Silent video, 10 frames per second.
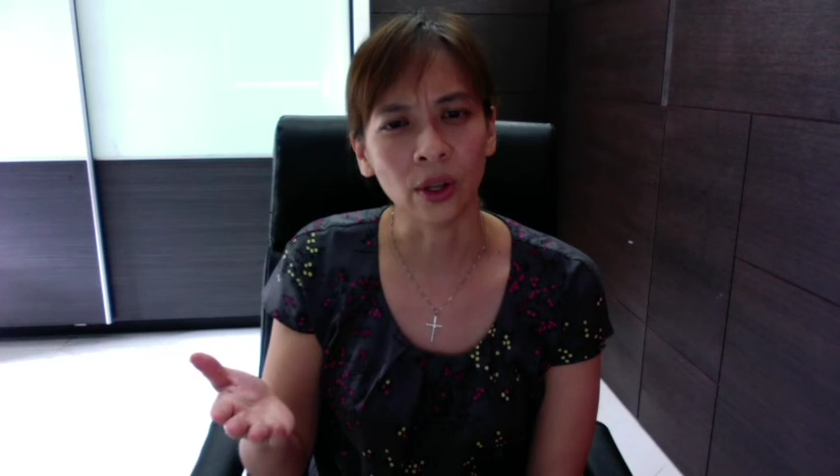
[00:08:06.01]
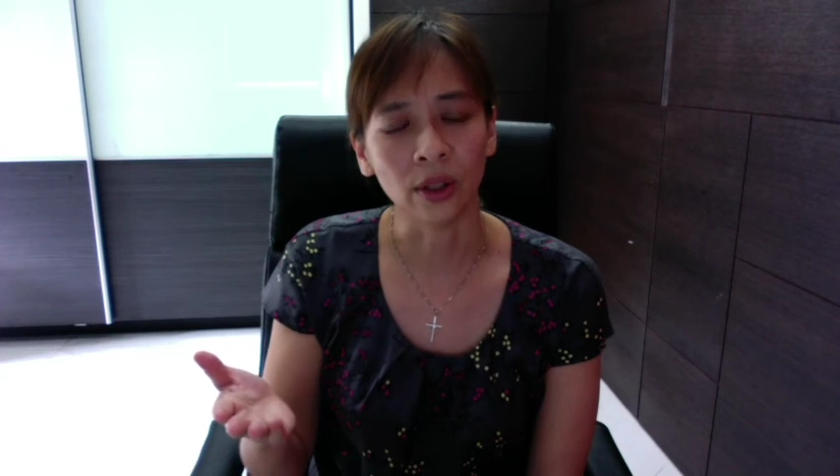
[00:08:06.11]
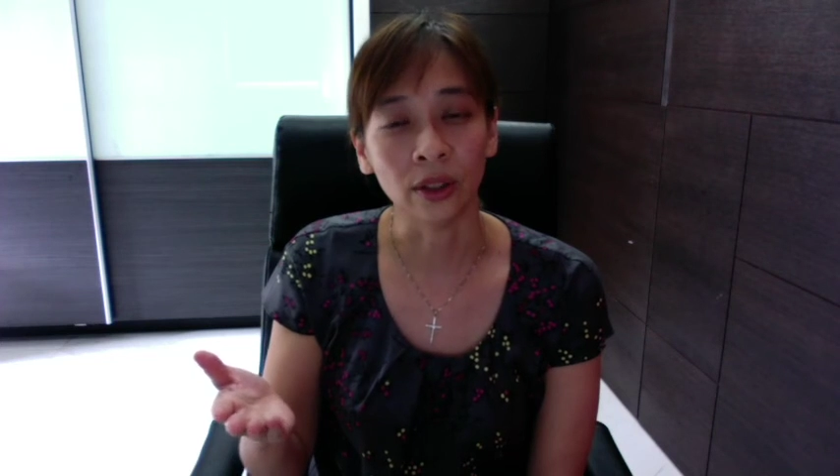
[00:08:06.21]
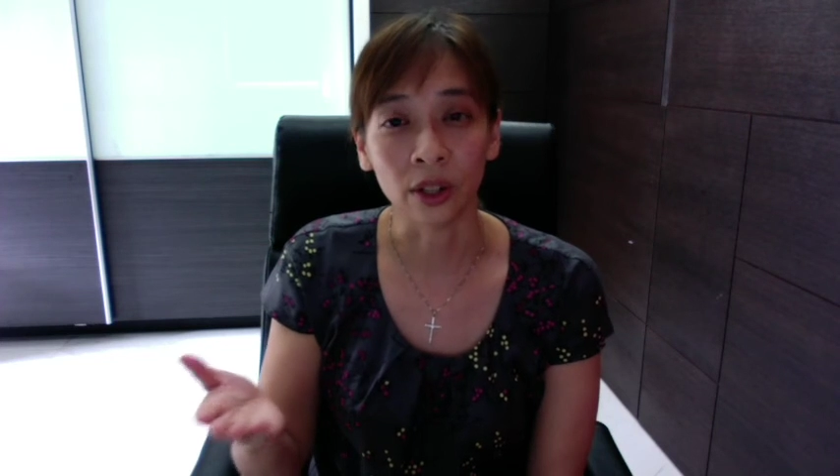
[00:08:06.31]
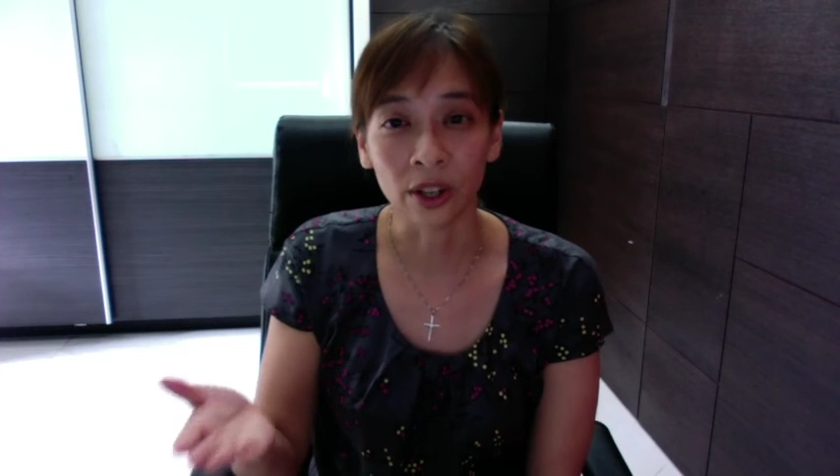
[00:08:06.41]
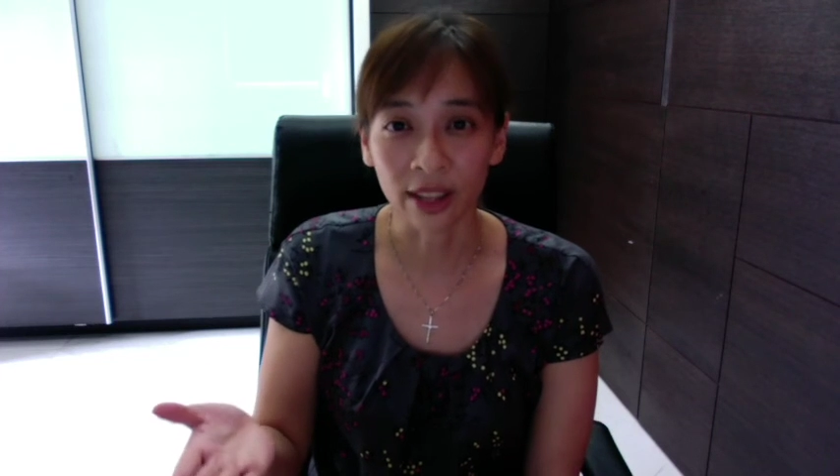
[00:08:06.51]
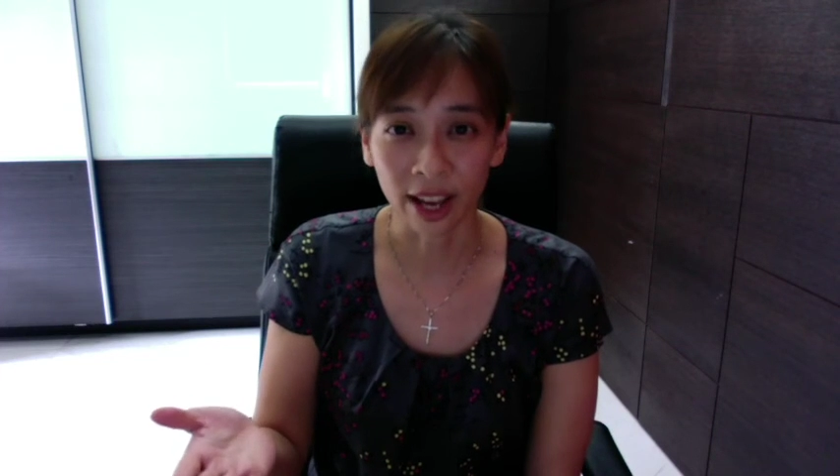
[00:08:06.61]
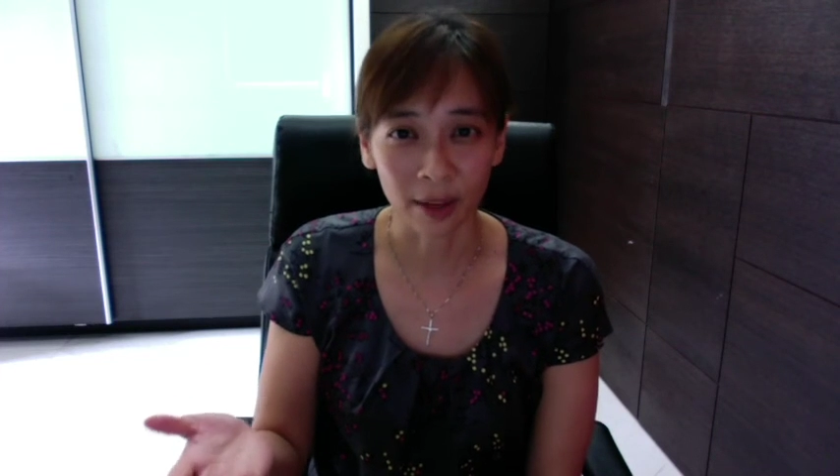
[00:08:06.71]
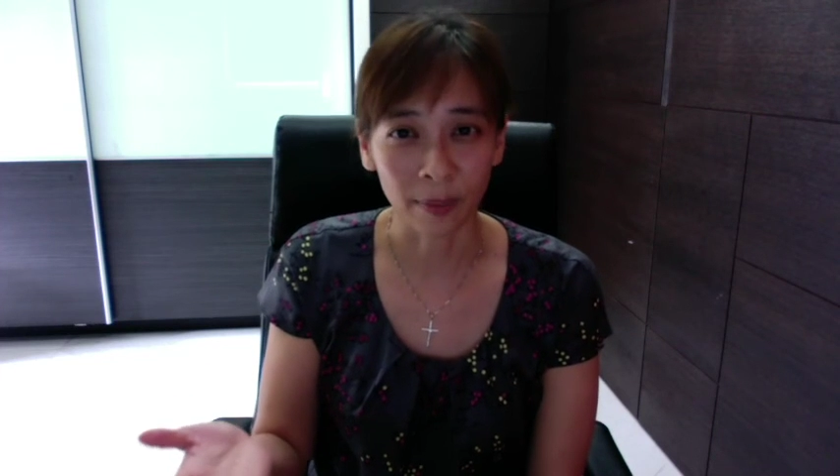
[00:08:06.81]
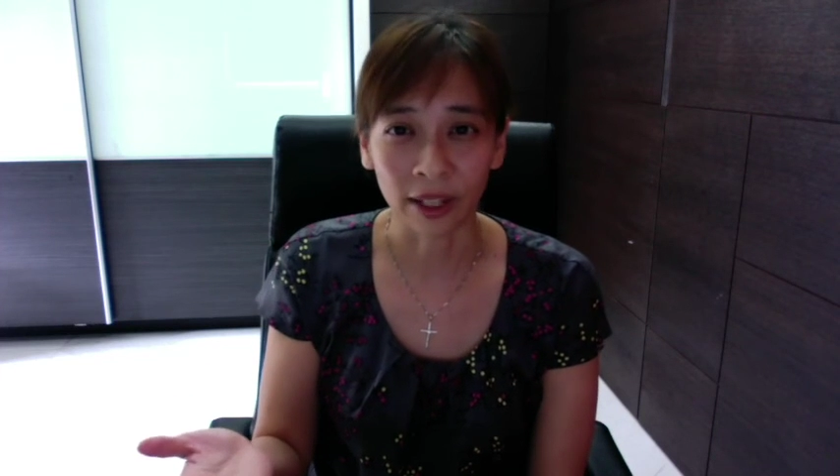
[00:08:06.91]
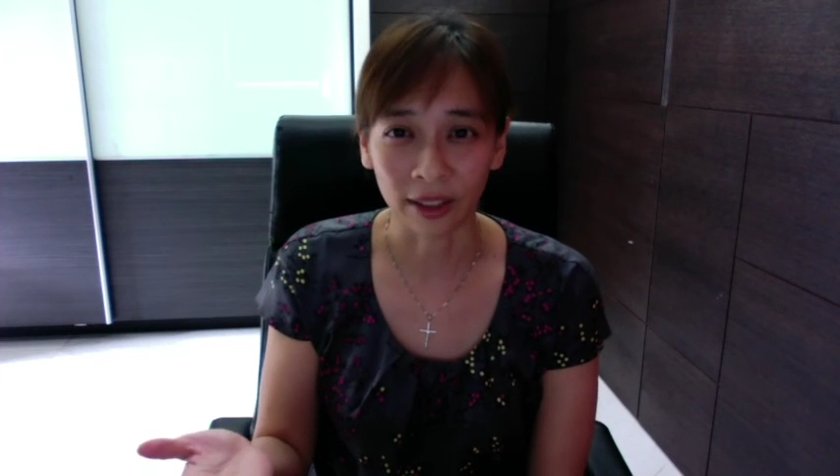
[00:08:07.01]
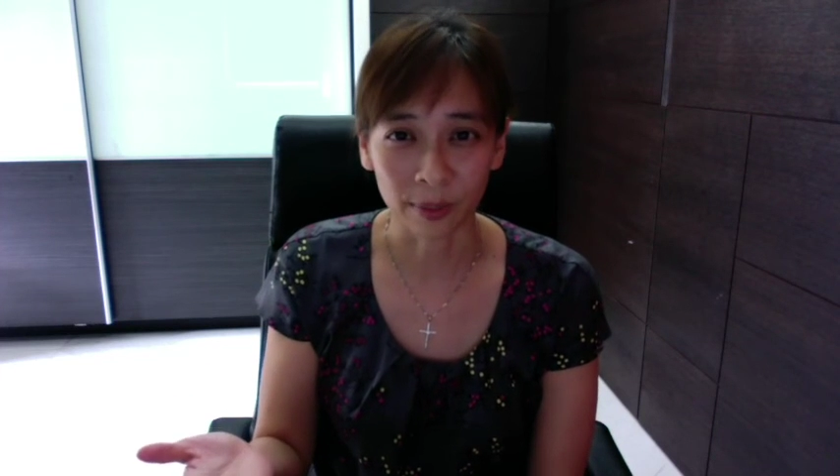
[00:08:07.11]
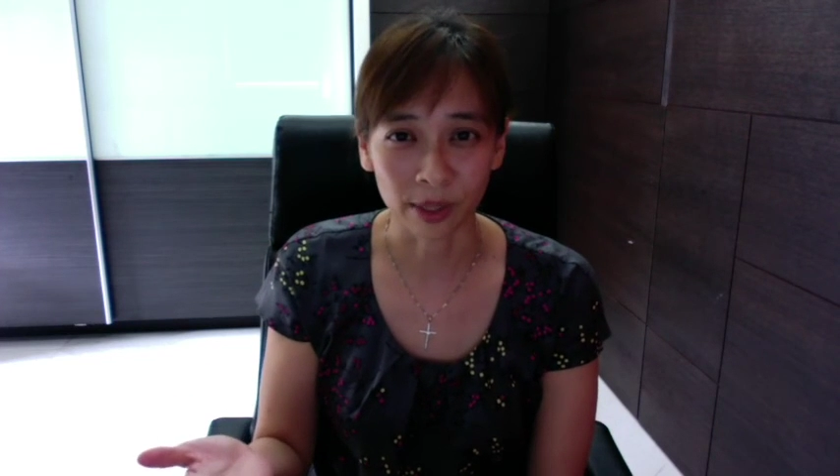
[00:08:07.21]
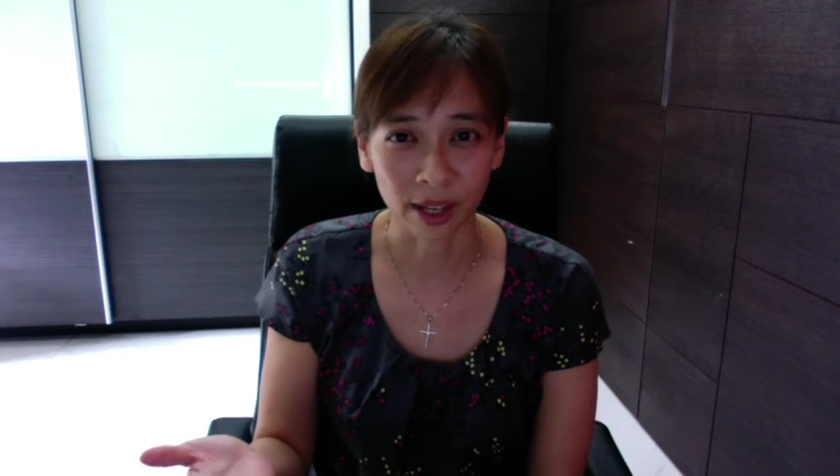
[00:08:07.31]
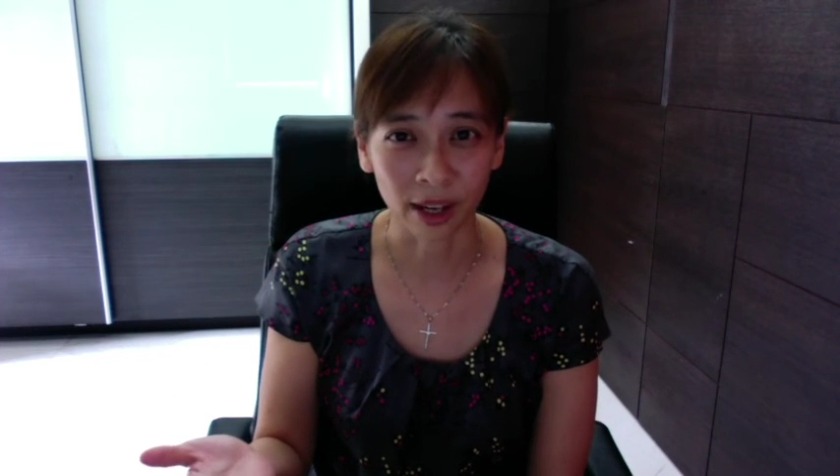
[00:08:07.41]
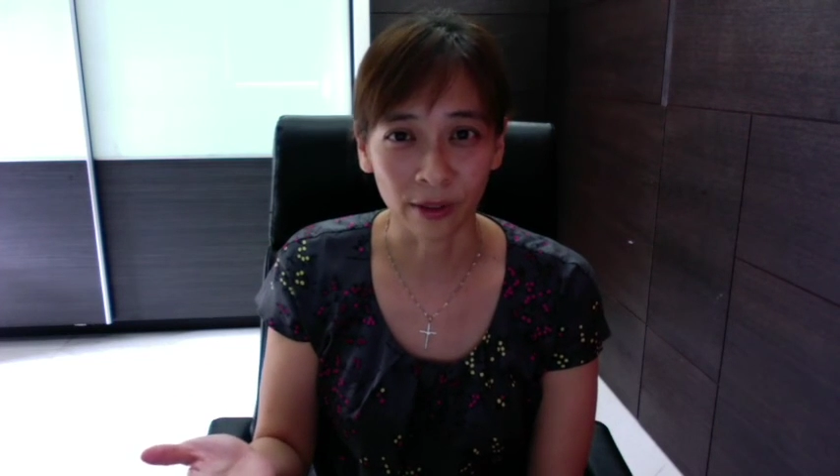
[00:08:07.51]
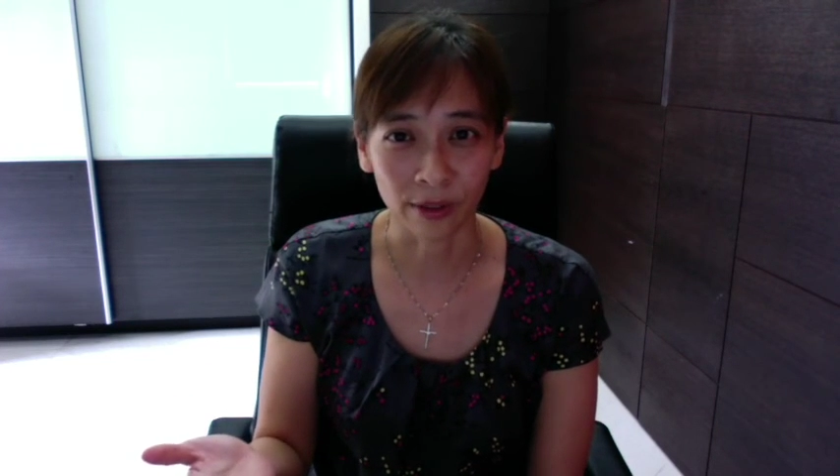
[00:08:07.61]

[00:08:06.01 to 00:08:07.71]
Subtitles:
learn that about themselves,